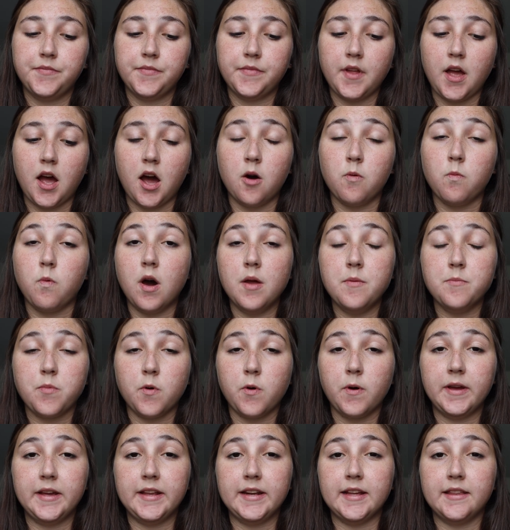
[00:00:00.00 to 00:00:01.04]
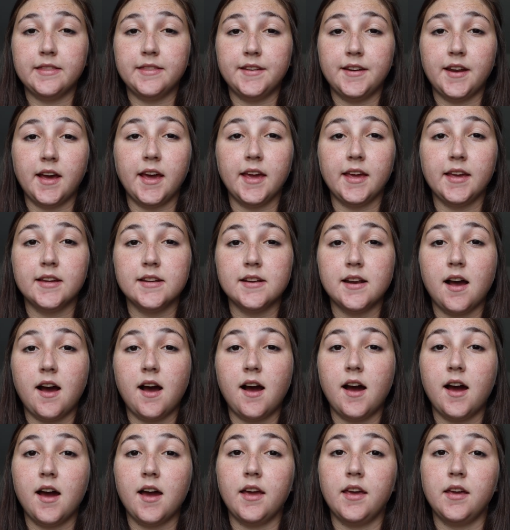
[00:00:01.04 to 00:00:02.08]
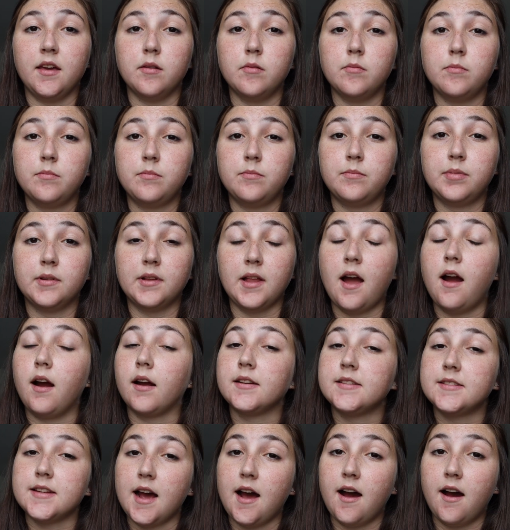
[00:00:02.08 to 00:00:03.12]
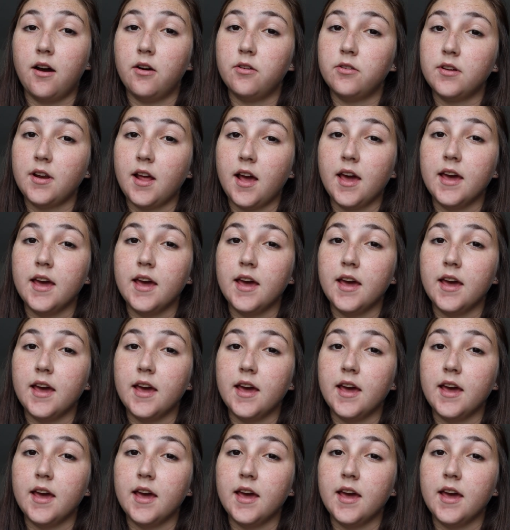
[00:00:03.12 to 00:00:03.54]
at one point in the night I blacked out.